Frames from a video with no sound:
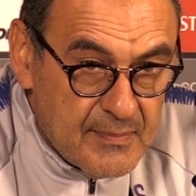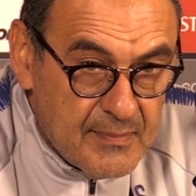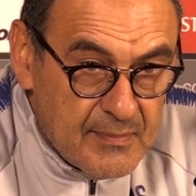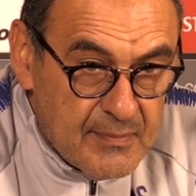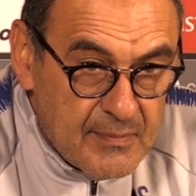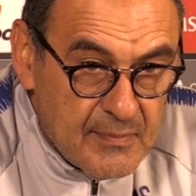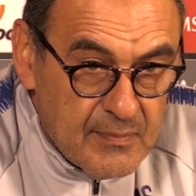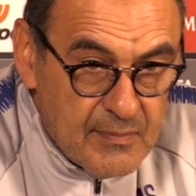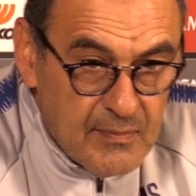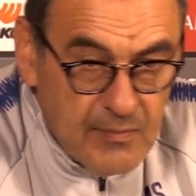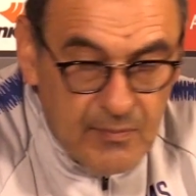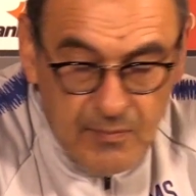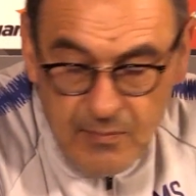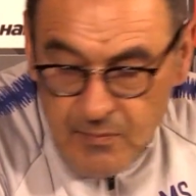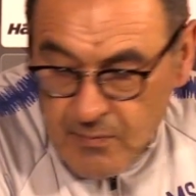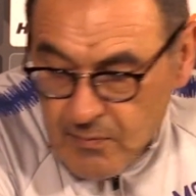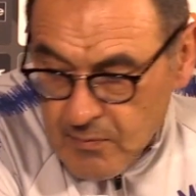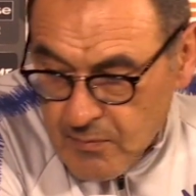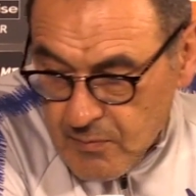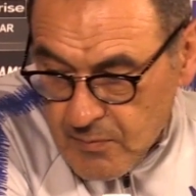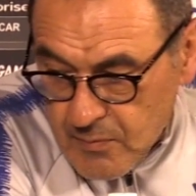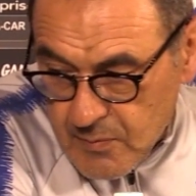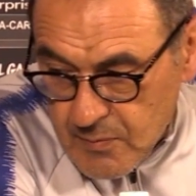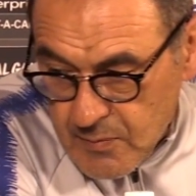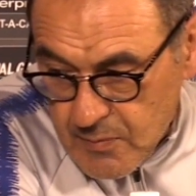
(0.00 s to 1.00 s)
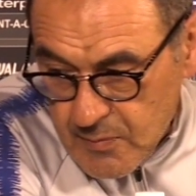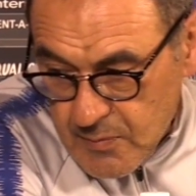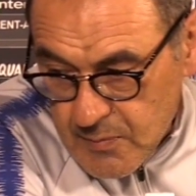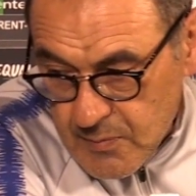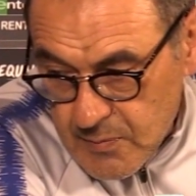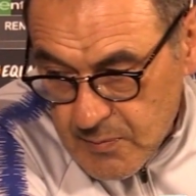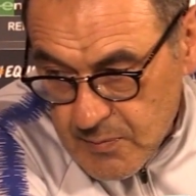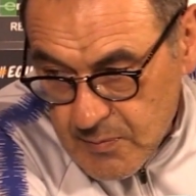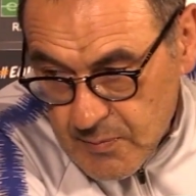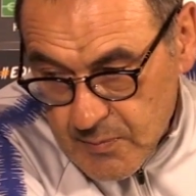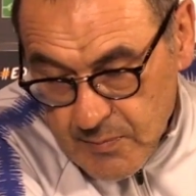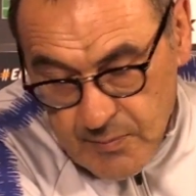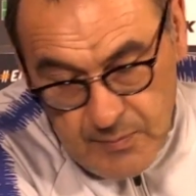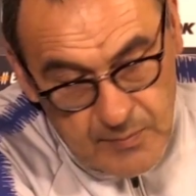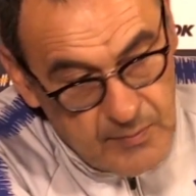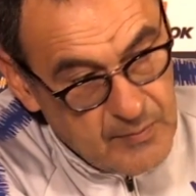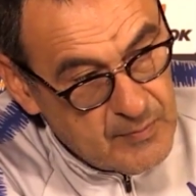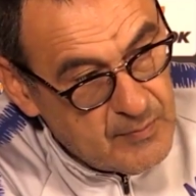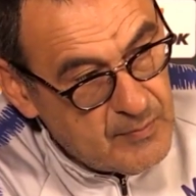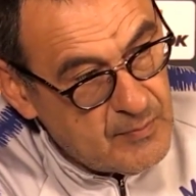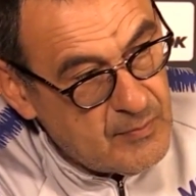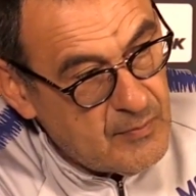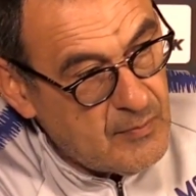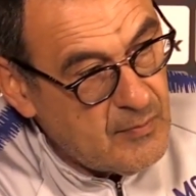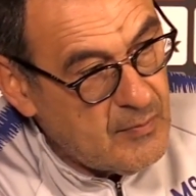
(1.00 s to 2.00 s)
Gary, Mauricio,
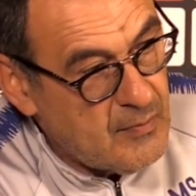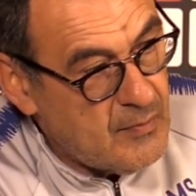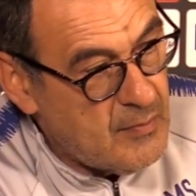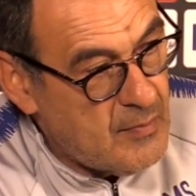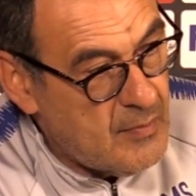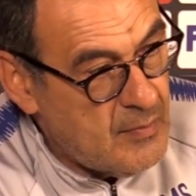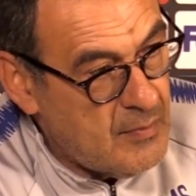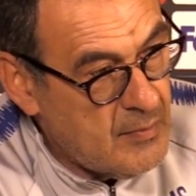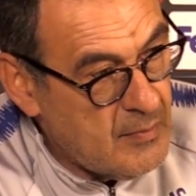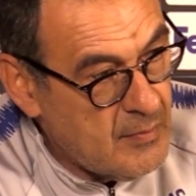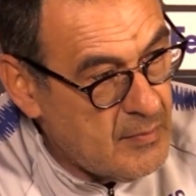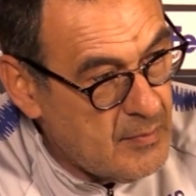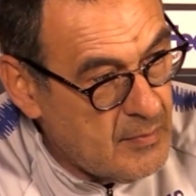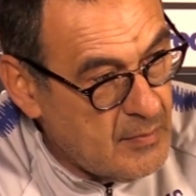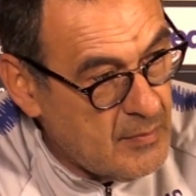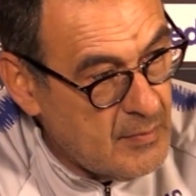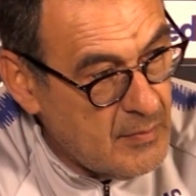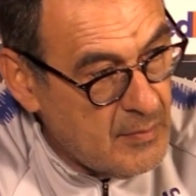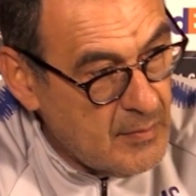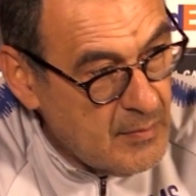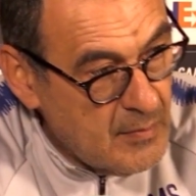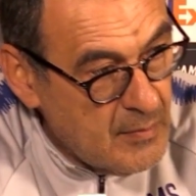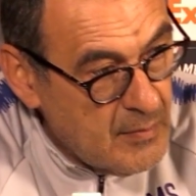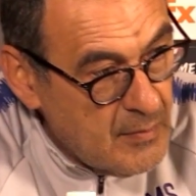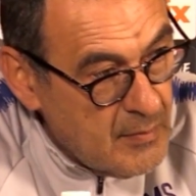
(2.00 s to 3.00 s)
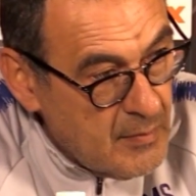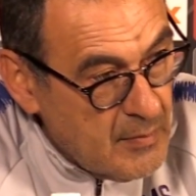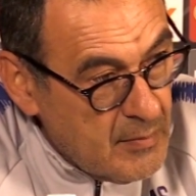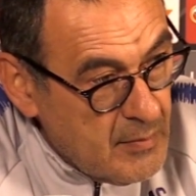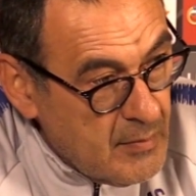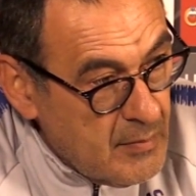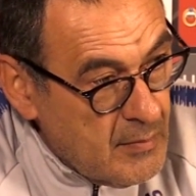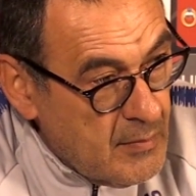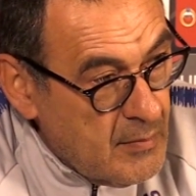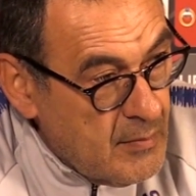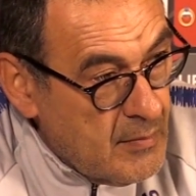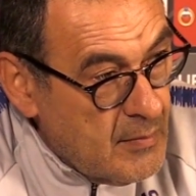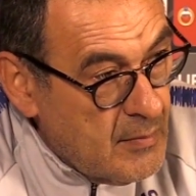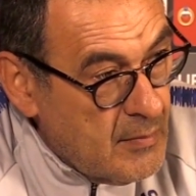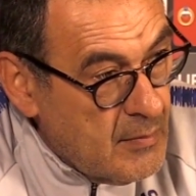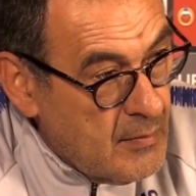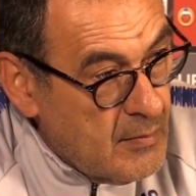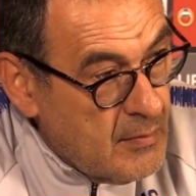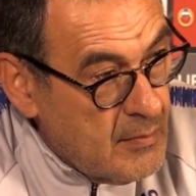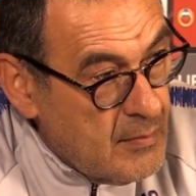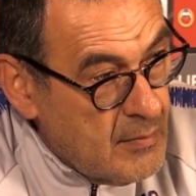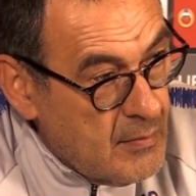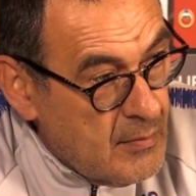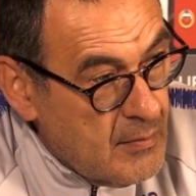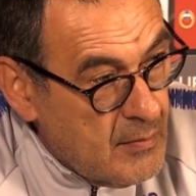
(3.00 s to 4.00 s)
you say that uh, you need to find out
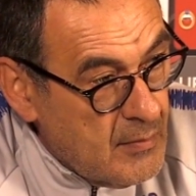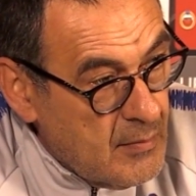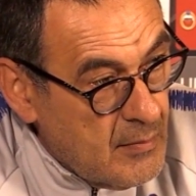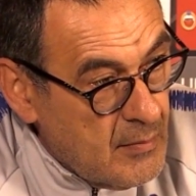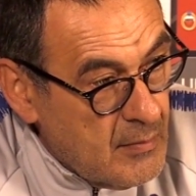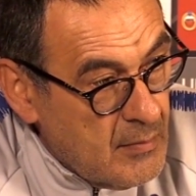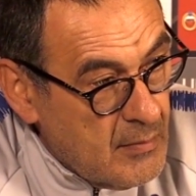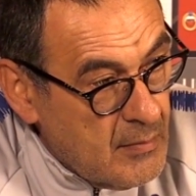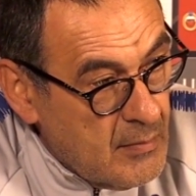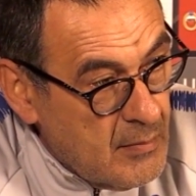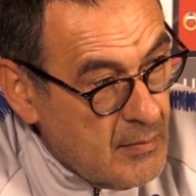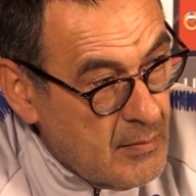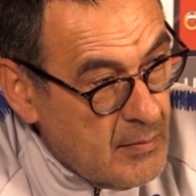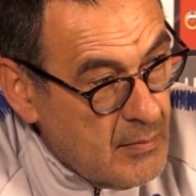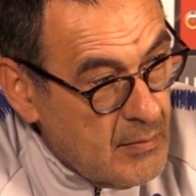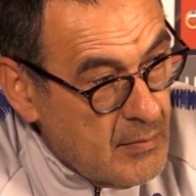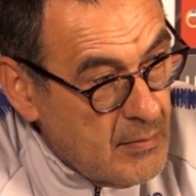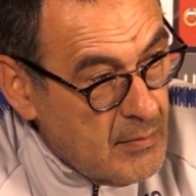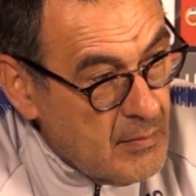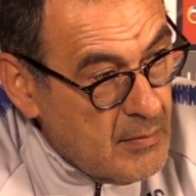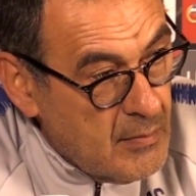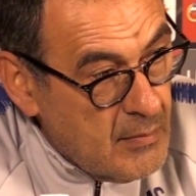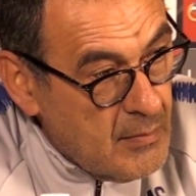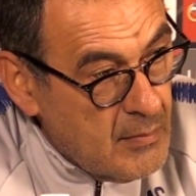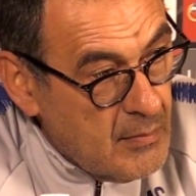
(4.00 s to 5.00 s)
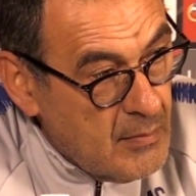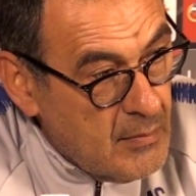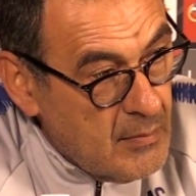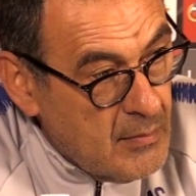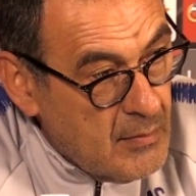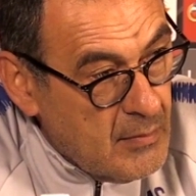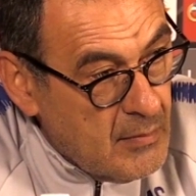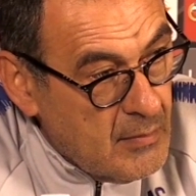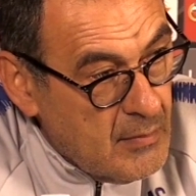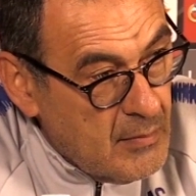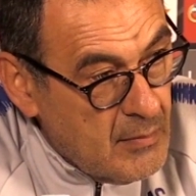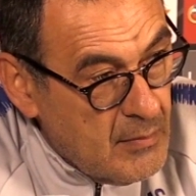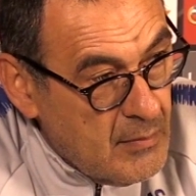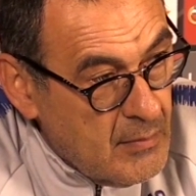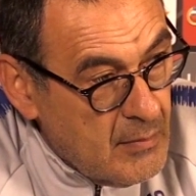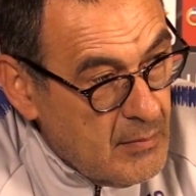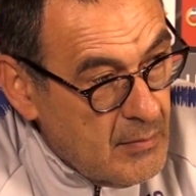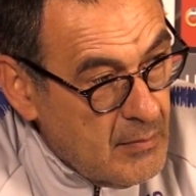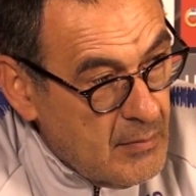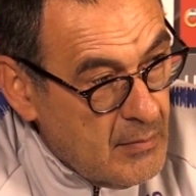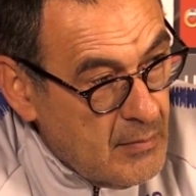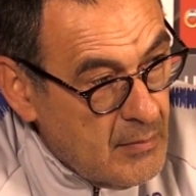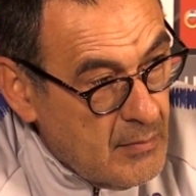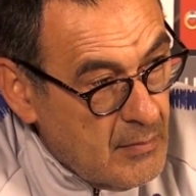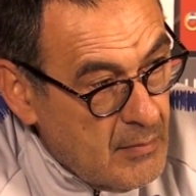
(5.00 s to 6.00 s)
whether or not the
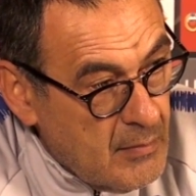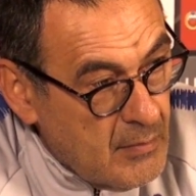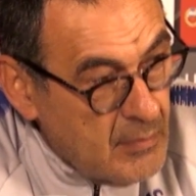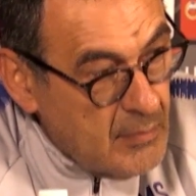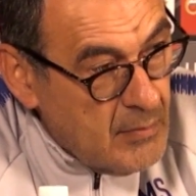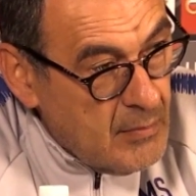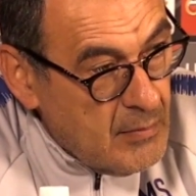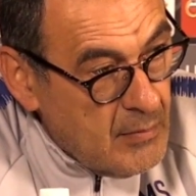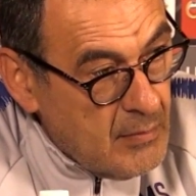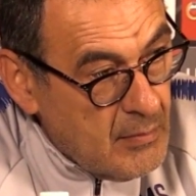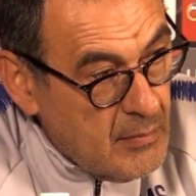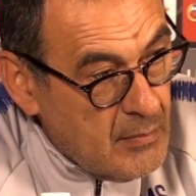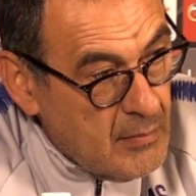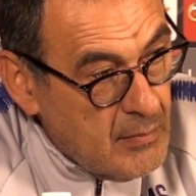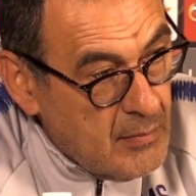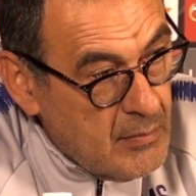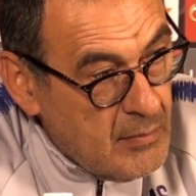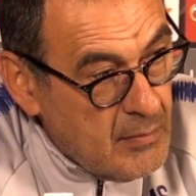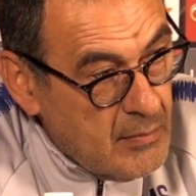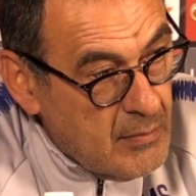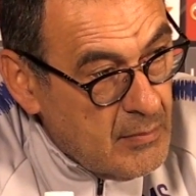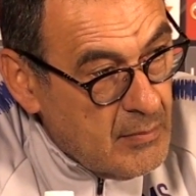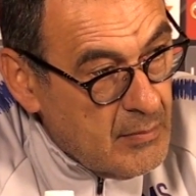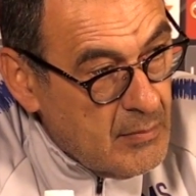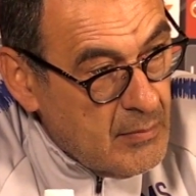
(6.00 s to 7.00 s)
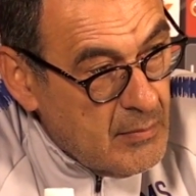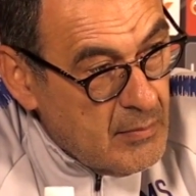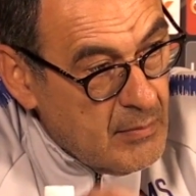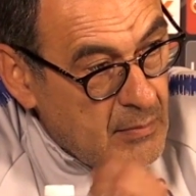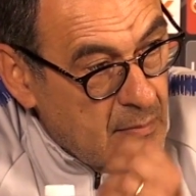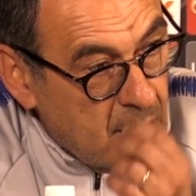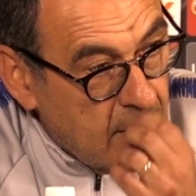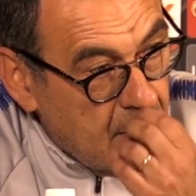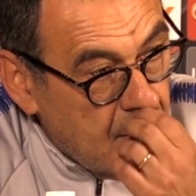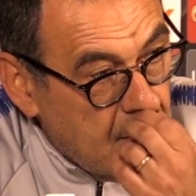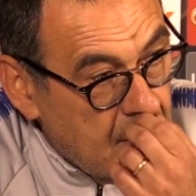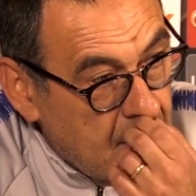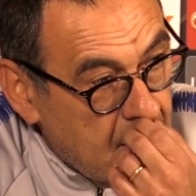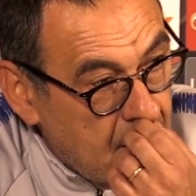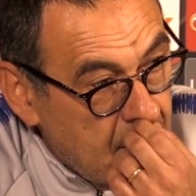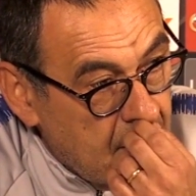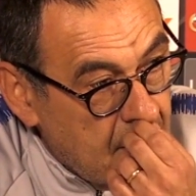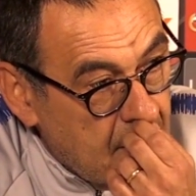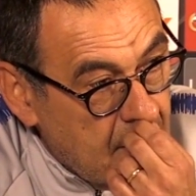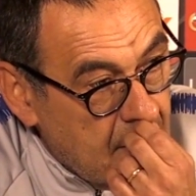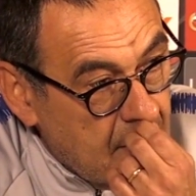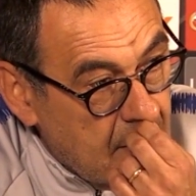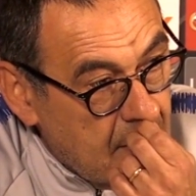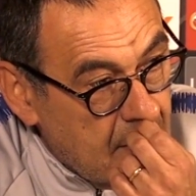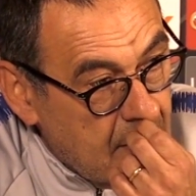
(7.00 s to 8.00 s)
the owners, the, the management here, are
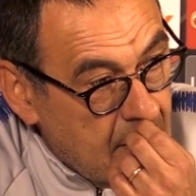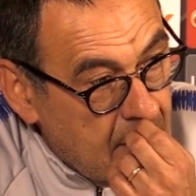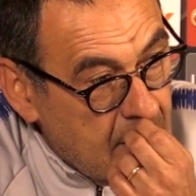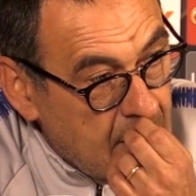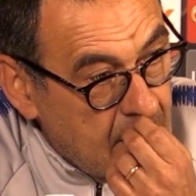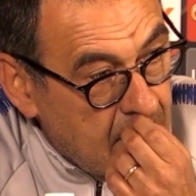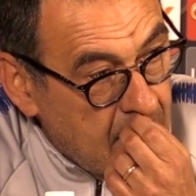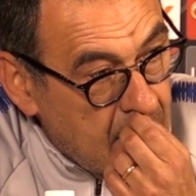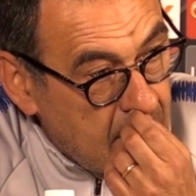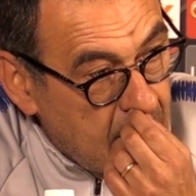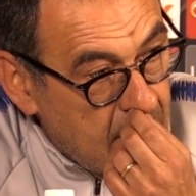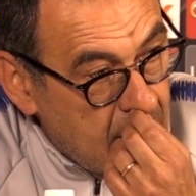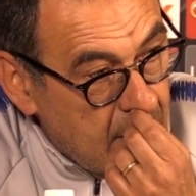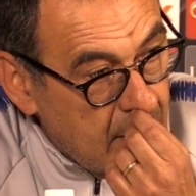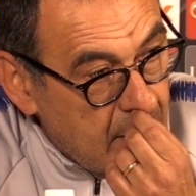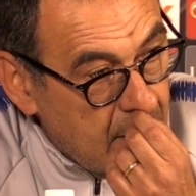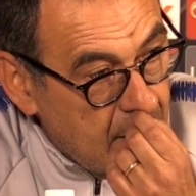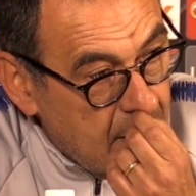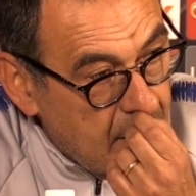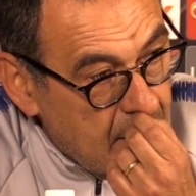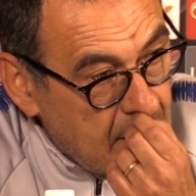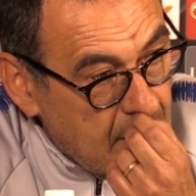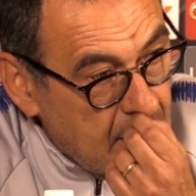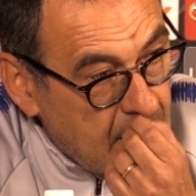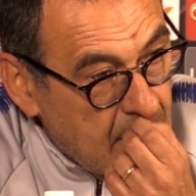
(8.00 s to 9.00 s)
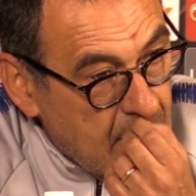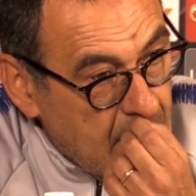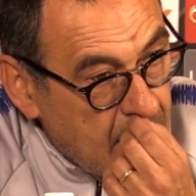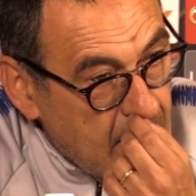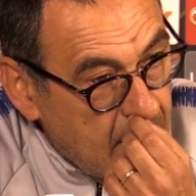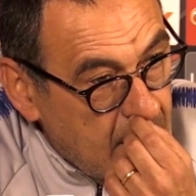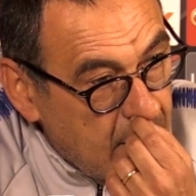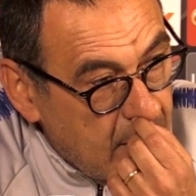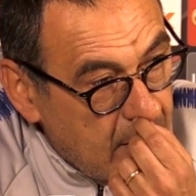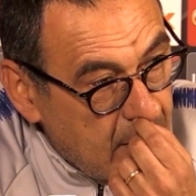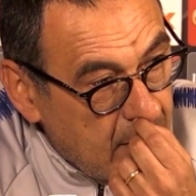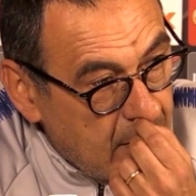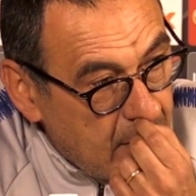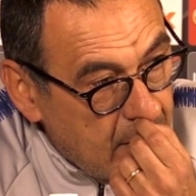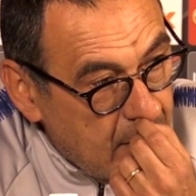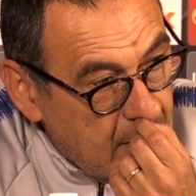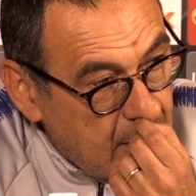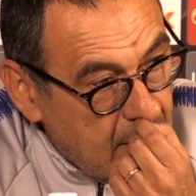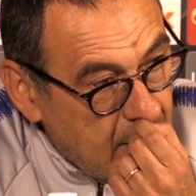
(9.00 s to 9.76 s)
happy with you. But well, are you